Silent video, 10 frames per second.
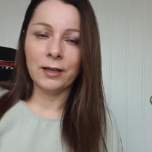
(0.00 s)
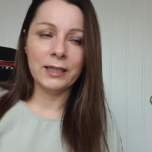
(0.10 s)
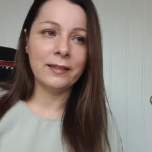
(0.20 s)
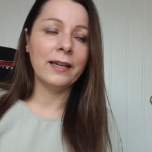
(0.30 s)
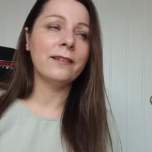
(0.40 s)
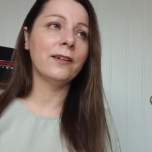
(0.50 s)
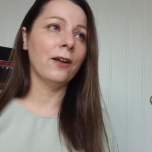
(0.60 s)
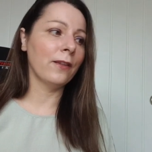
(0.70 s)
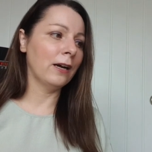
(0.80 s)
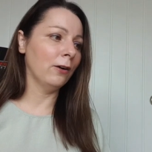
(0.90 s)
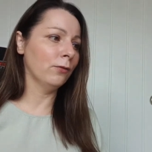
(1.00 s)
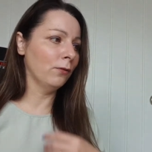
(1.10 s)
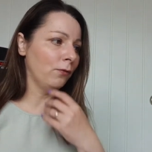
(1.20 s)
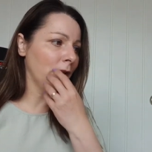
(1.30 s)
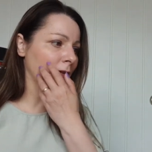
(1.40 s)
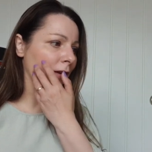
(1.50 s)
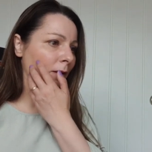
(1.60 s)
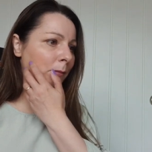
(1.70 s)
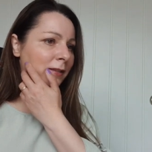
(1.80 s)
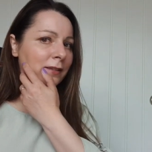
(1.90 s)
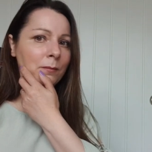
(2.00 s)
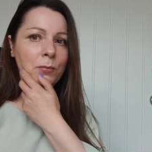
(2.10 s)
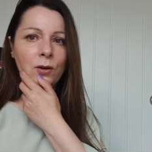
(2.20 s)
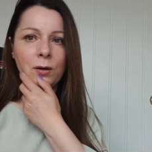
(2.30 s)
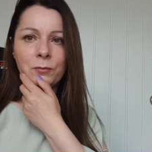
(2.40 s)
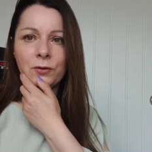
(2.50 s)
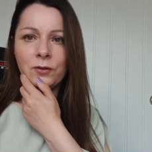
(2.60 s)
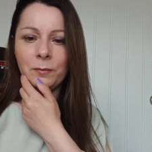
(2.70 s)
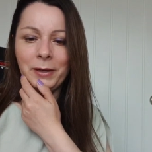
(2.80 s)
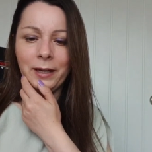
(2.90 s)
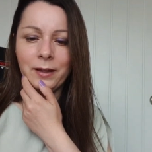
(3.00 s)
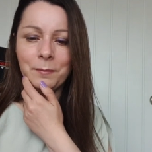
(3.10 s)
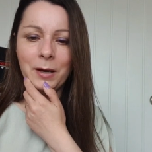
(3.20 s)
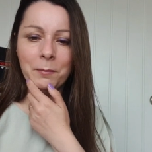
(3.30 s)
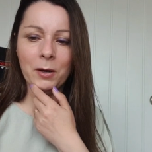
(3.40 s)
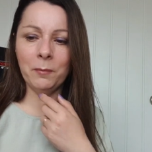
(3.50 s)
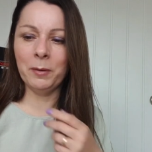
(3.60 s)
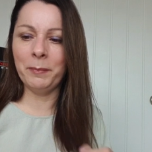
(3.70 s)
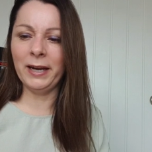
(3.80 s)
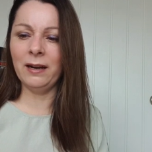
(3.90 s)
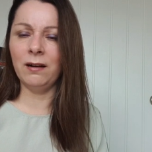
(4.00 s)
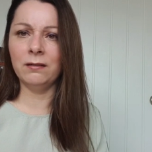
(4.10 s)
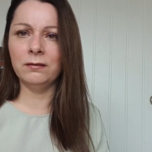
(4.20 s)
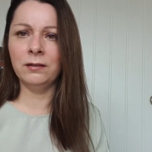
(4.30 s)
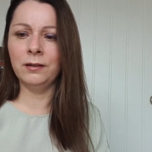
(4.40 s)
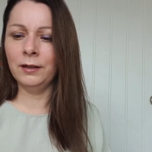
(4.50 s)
It's it's not that often things go missing, but I'm just a bit at the moment, I'm a bit oh,